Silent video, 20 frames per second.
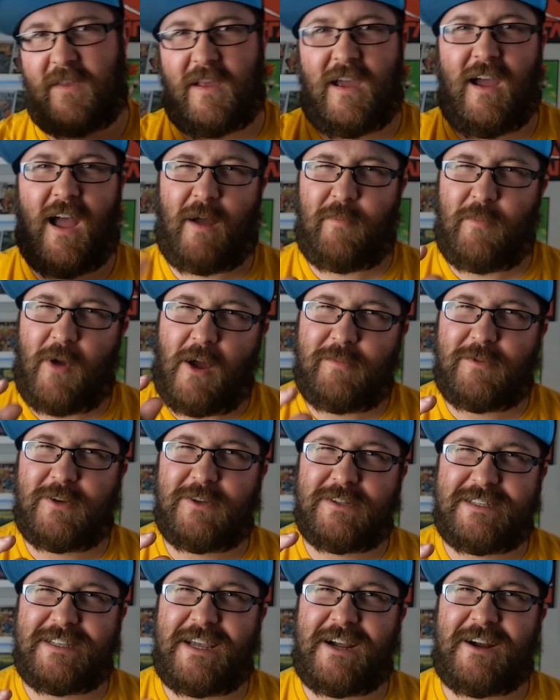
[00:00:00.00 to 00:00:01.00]
I'm
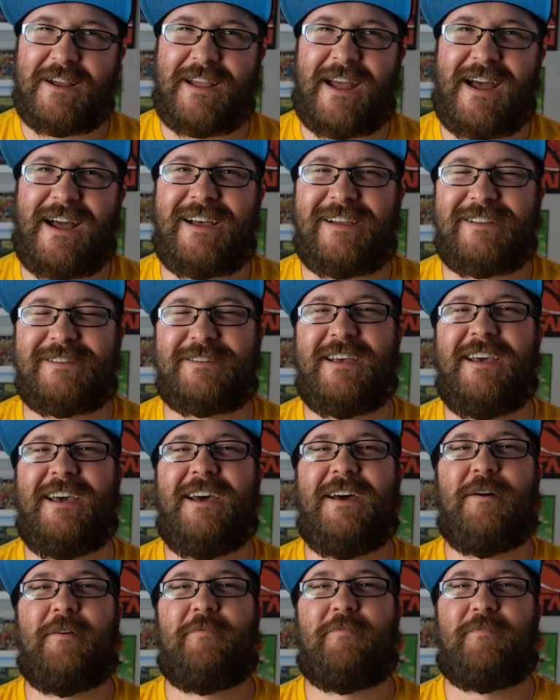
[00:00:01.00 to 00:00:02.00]
almost there, guys,
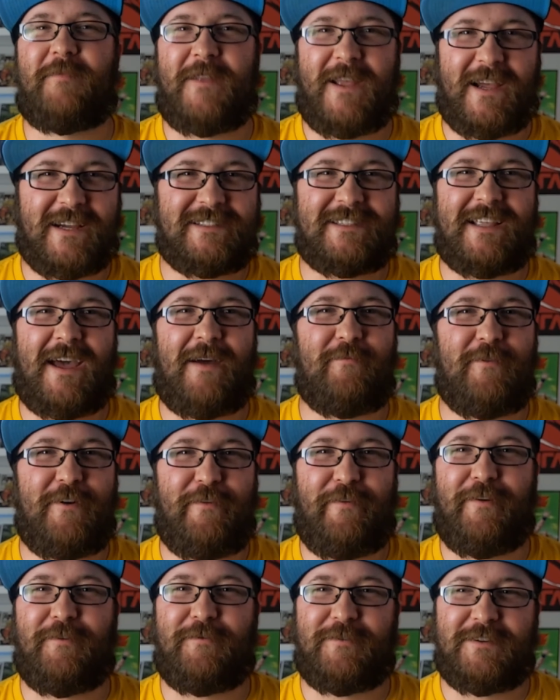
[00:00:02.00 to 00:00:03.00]
because that
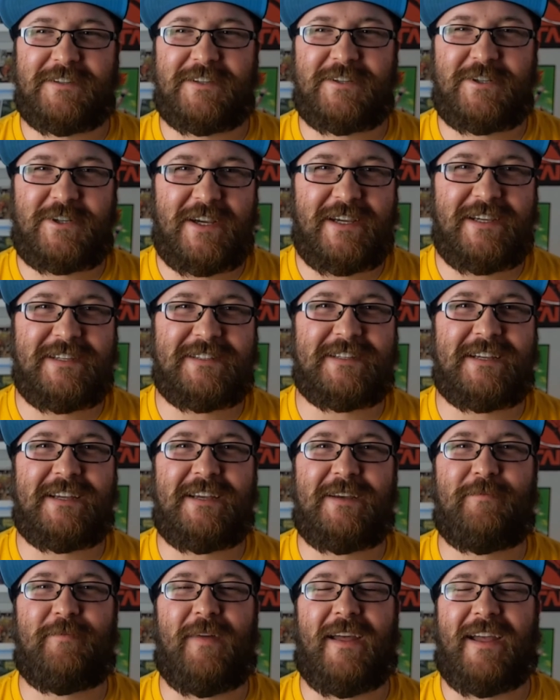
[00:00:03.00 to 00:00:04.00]
movie was
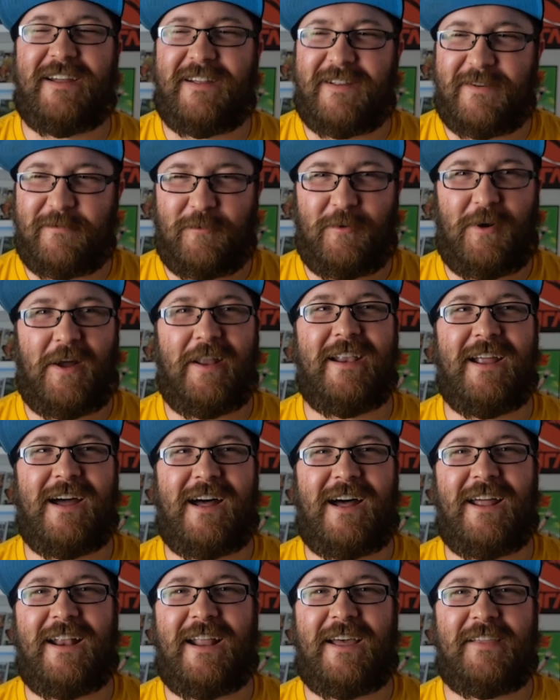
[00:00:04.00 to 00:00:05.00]
cheesy and
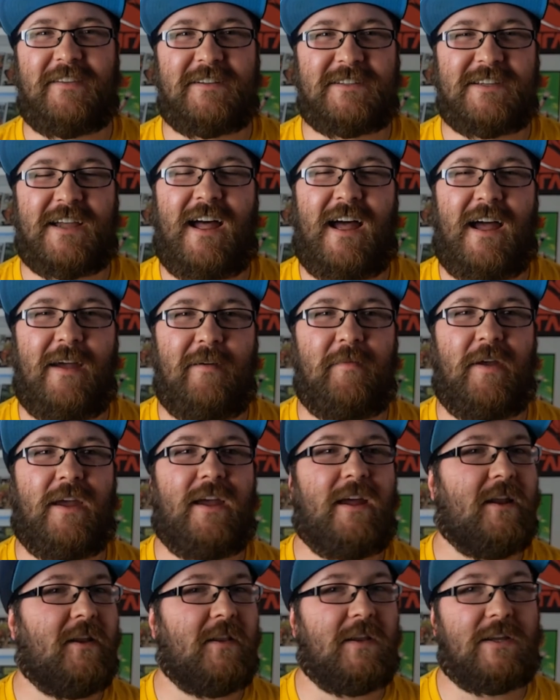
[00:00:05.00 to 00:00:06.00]
whatnot at the time.
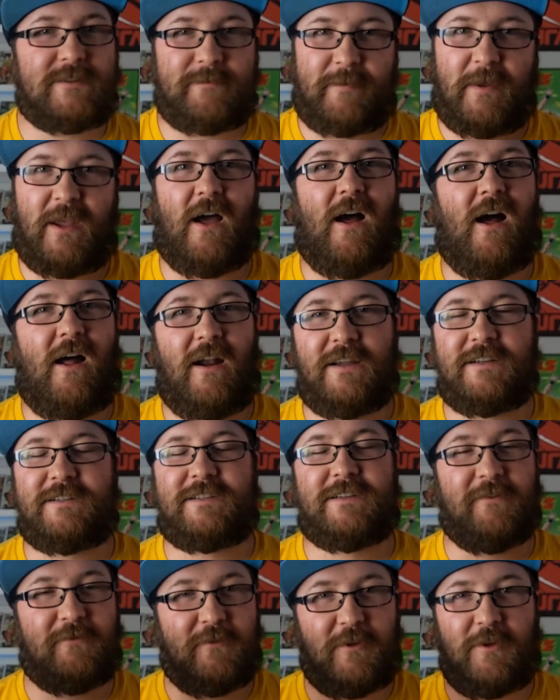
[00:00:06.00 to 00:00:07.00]
And let's be
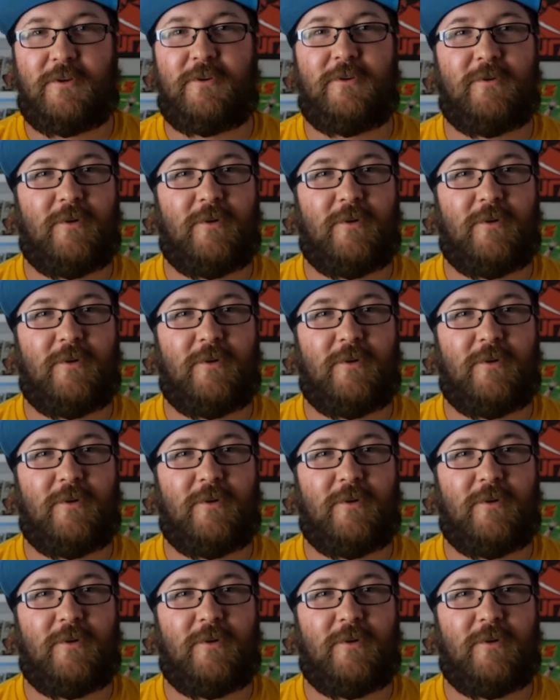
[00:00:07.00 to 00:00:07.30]
honest, if you